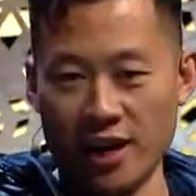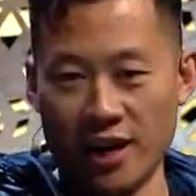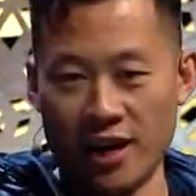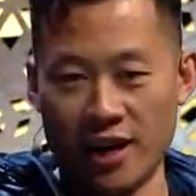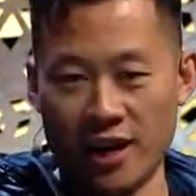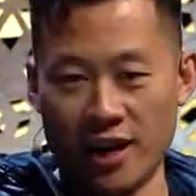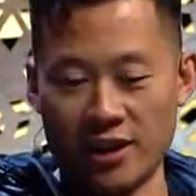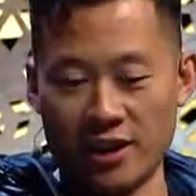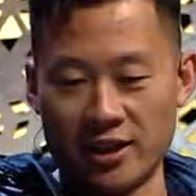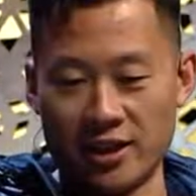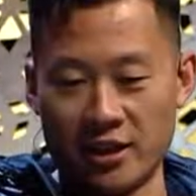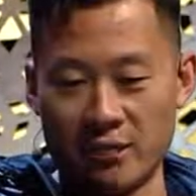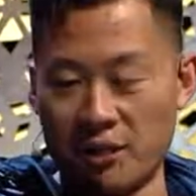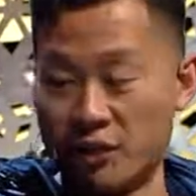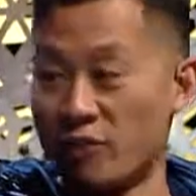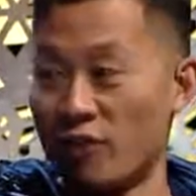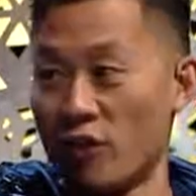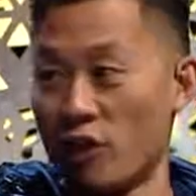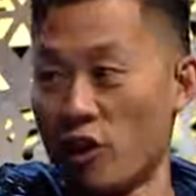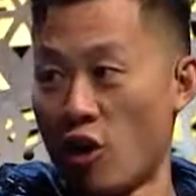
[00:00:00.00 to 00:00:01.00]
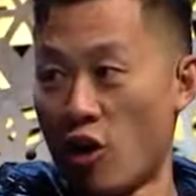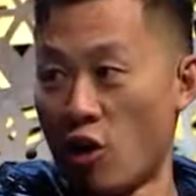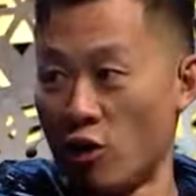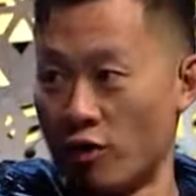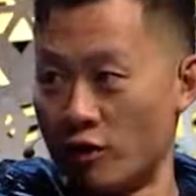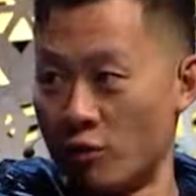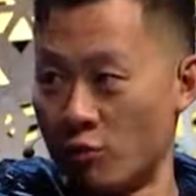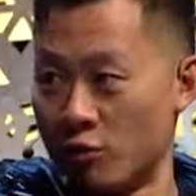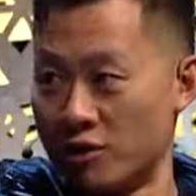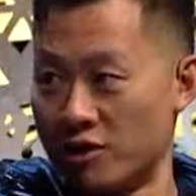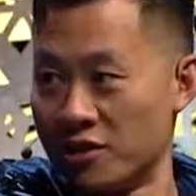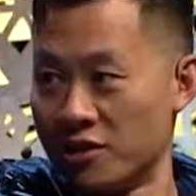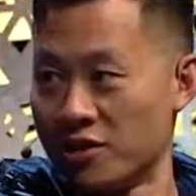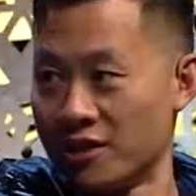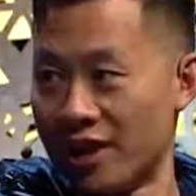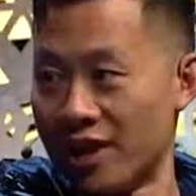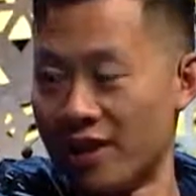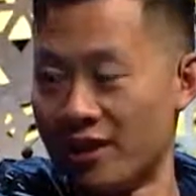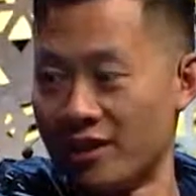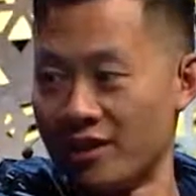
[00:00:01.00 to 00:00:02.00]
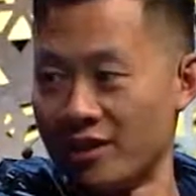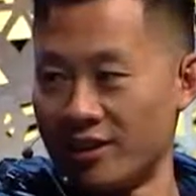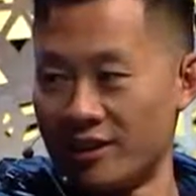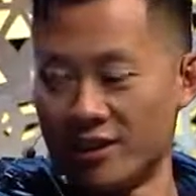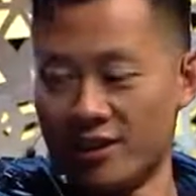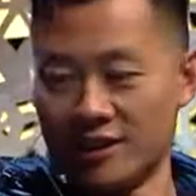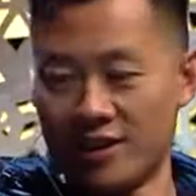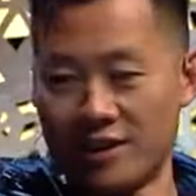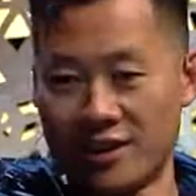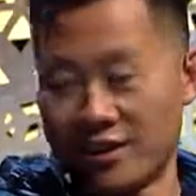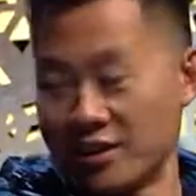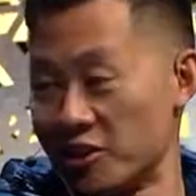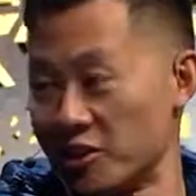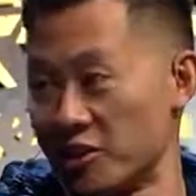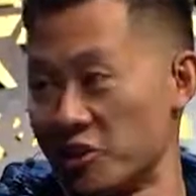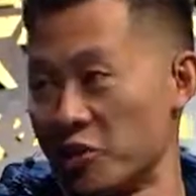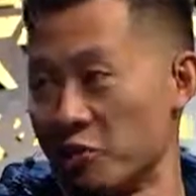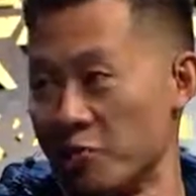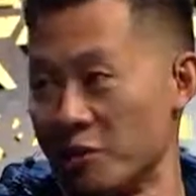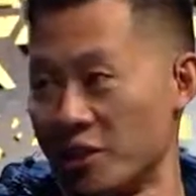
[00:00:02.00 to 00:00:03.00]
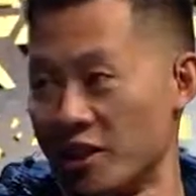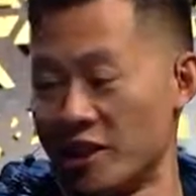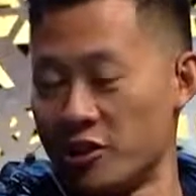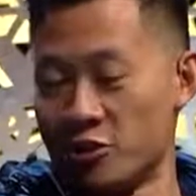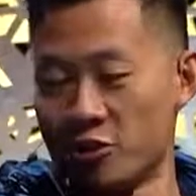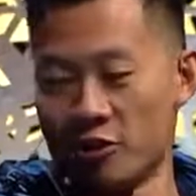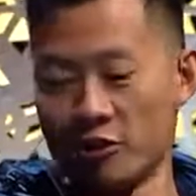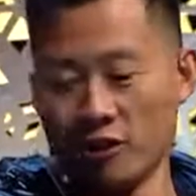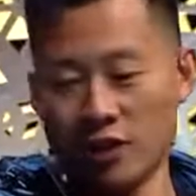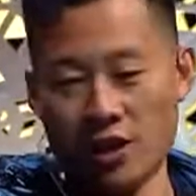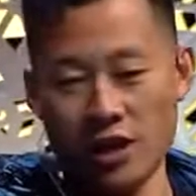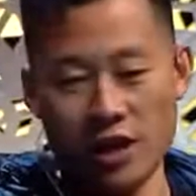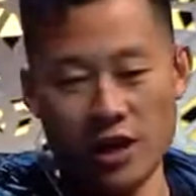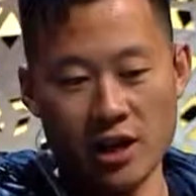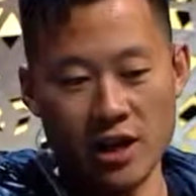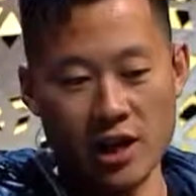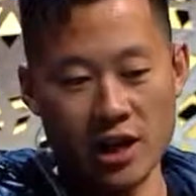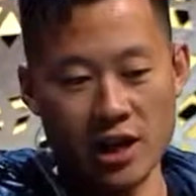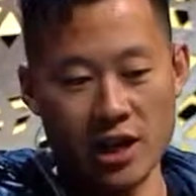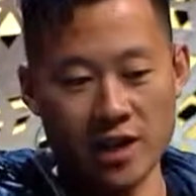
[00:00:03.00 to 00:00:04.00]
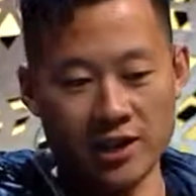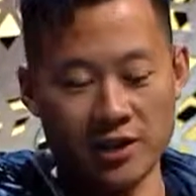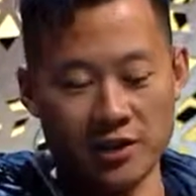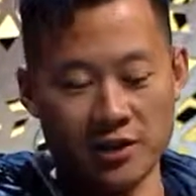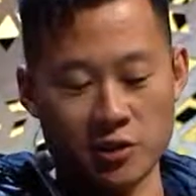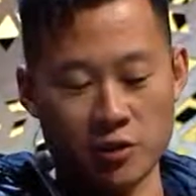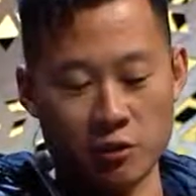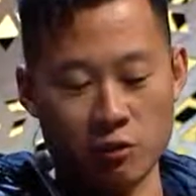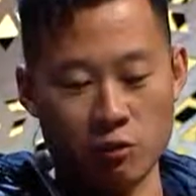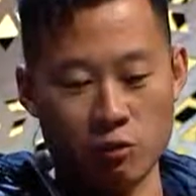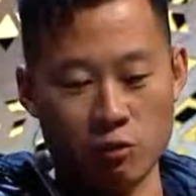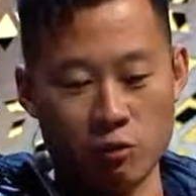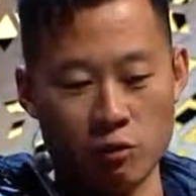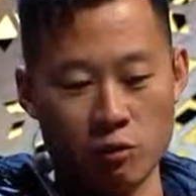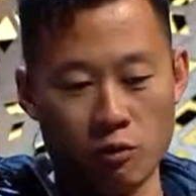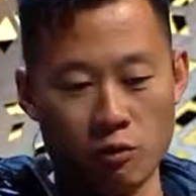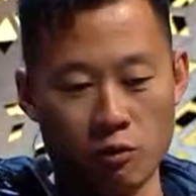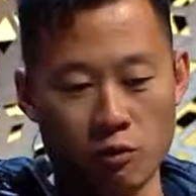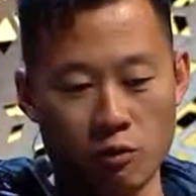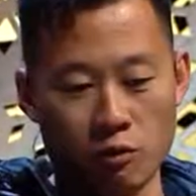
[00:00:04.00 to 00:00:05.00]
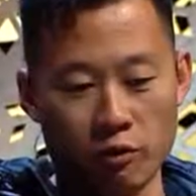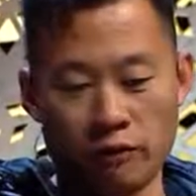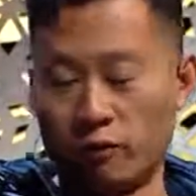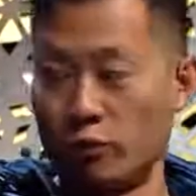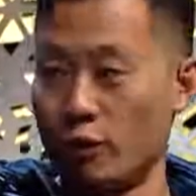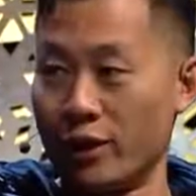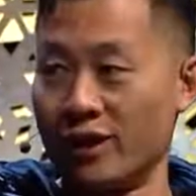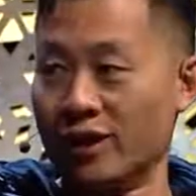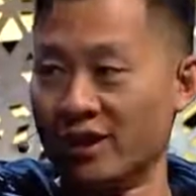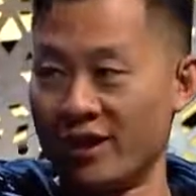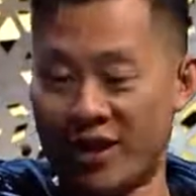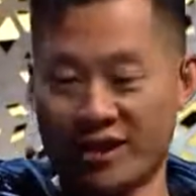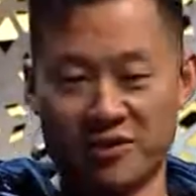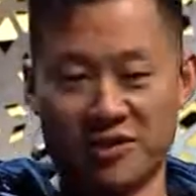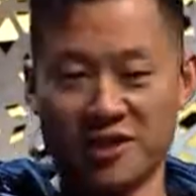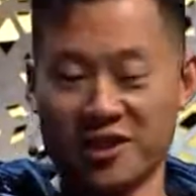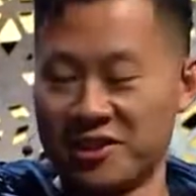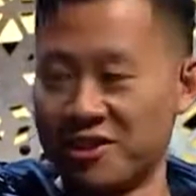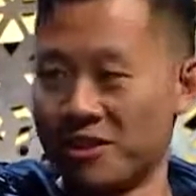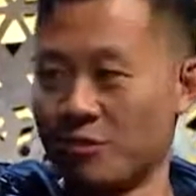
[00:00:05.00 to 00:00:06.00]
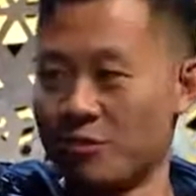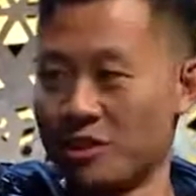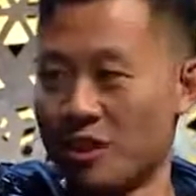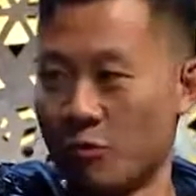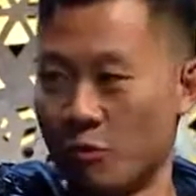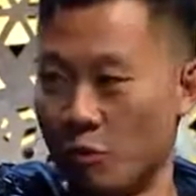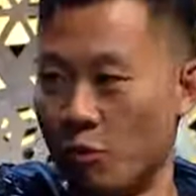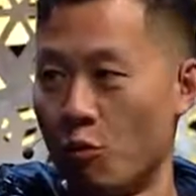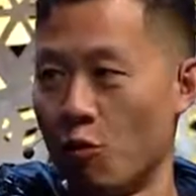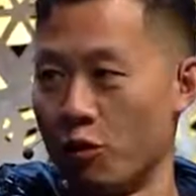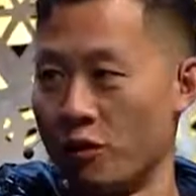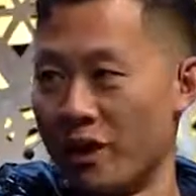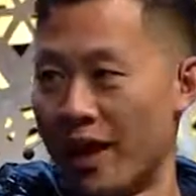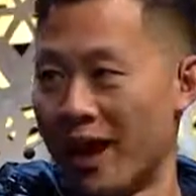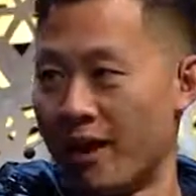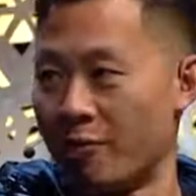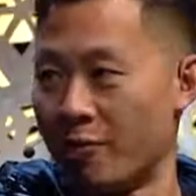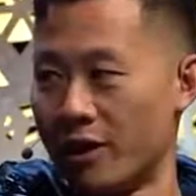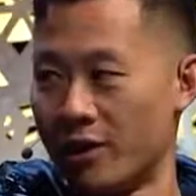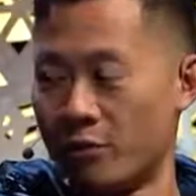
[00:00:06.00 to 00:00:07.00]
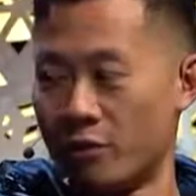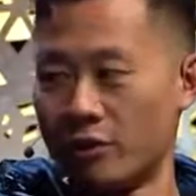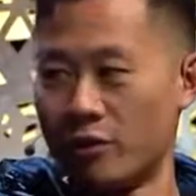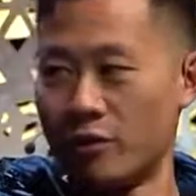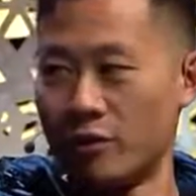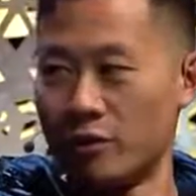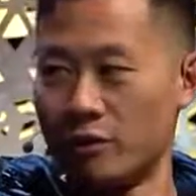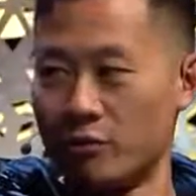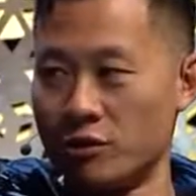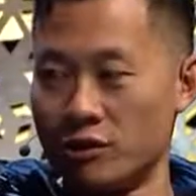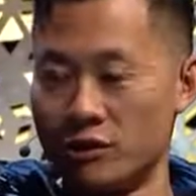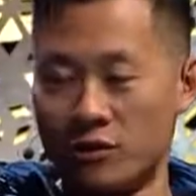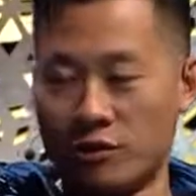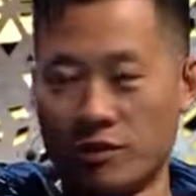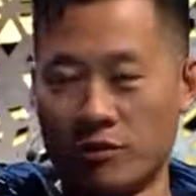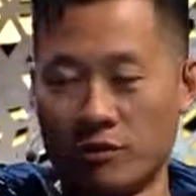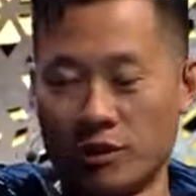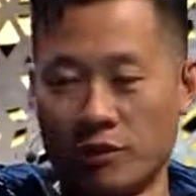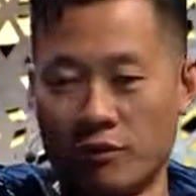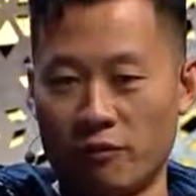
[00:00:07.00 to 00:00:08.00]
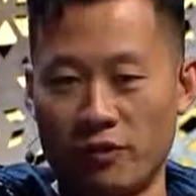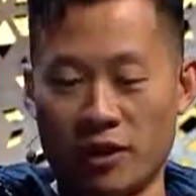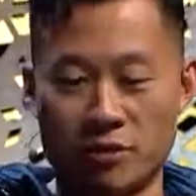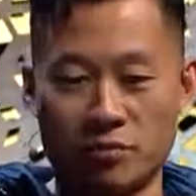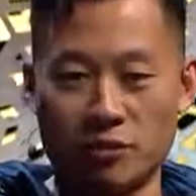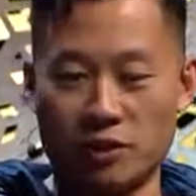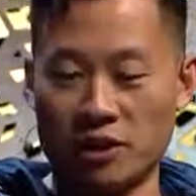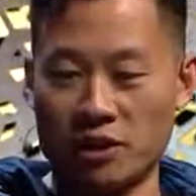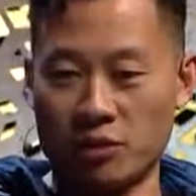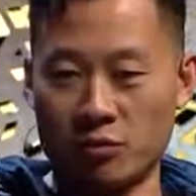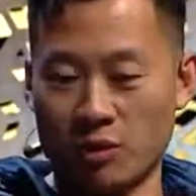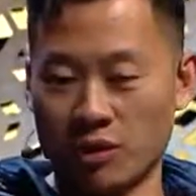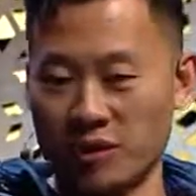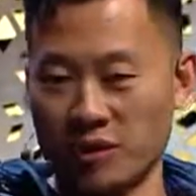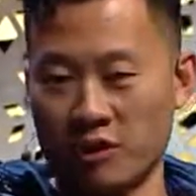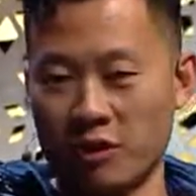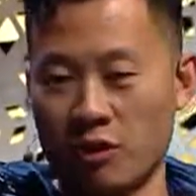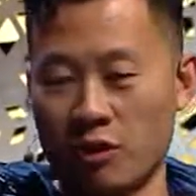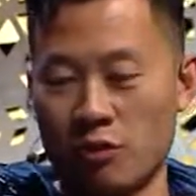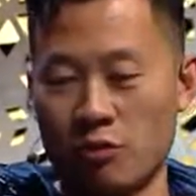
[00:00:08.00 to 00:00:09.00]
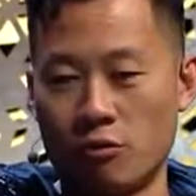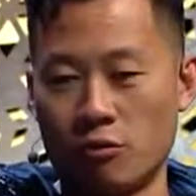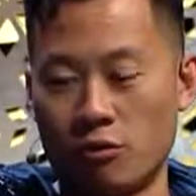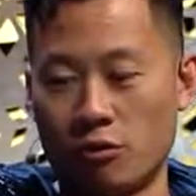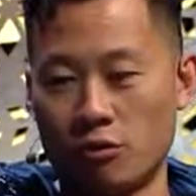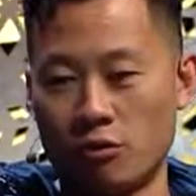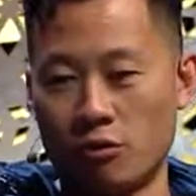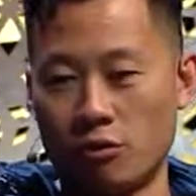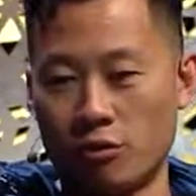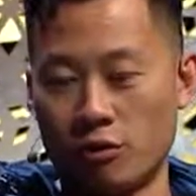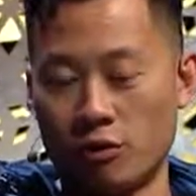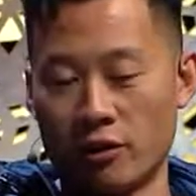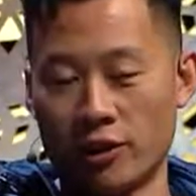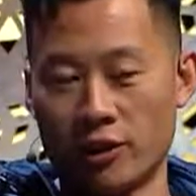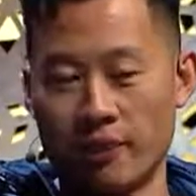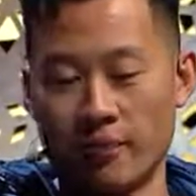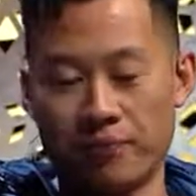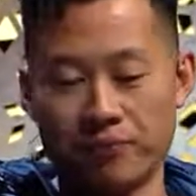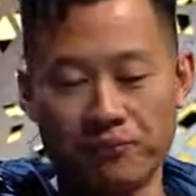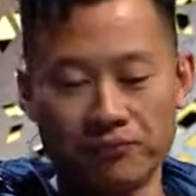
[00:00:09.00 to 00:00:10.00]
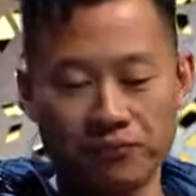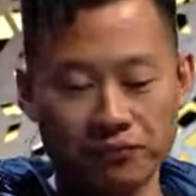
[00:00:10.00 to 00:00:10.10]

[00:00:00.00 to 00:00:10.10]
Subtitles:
And it's very hard to resist that. That's just human nature. And so we've created a lot of systems that reward that, right? Whether it was Facebook 6 months ago or